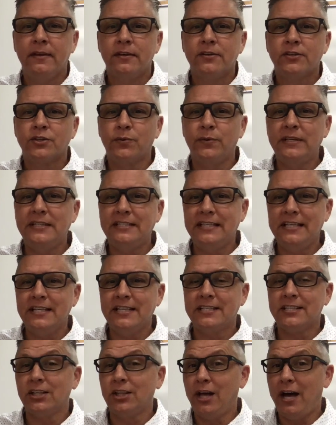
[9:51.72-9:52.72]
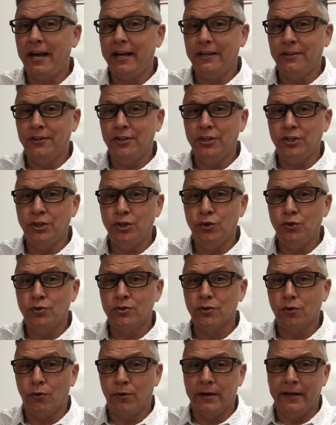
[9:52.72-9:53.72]
So we see this a lot in the
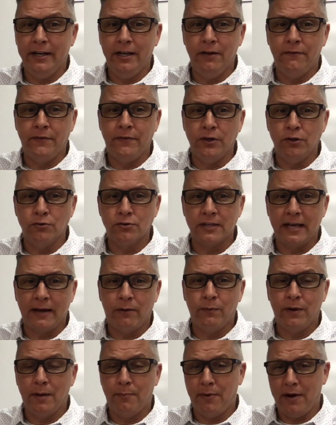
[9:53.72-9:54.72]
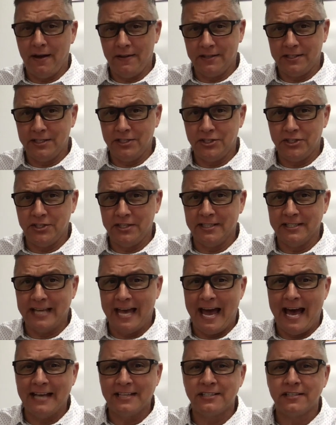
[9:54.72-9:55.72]
news or in interviews, like when a politician is
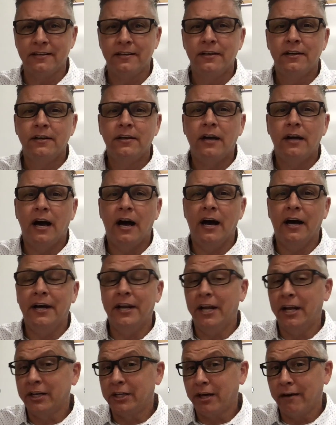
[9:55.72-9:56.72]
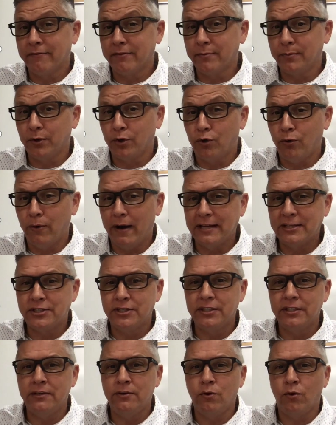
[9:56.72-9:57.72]
asked an uncomfortable
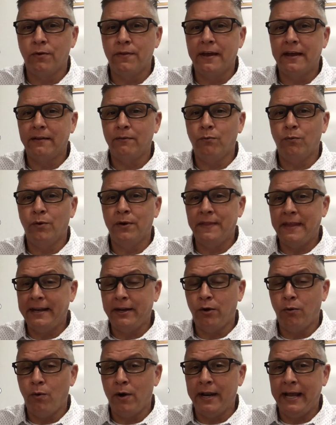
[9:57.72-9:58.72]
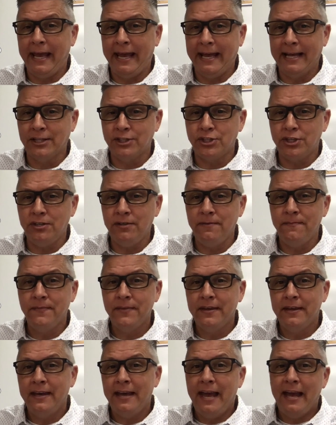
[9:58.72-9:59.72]
question or that one they don't want to answer.
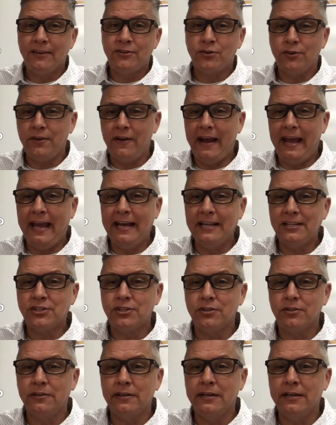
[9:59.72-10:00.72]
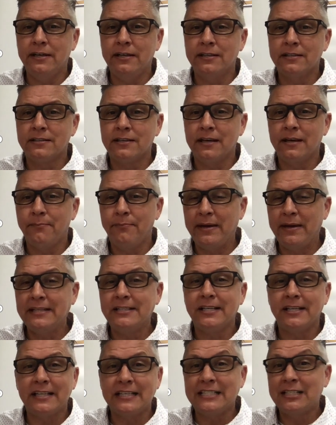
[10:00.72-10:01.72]
And so their answer is
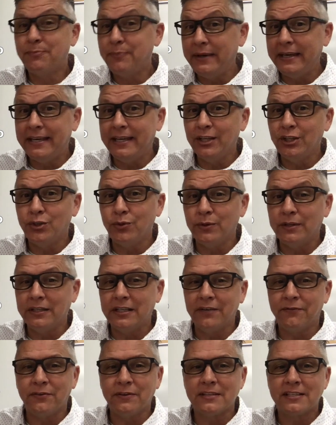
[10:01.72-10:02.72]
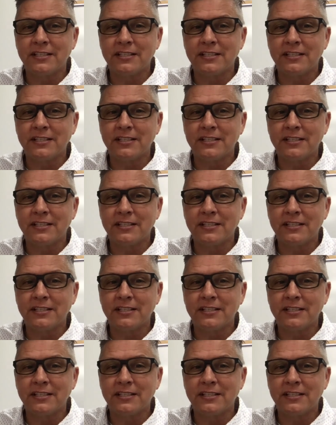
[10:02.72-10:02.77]
basically speaking to a different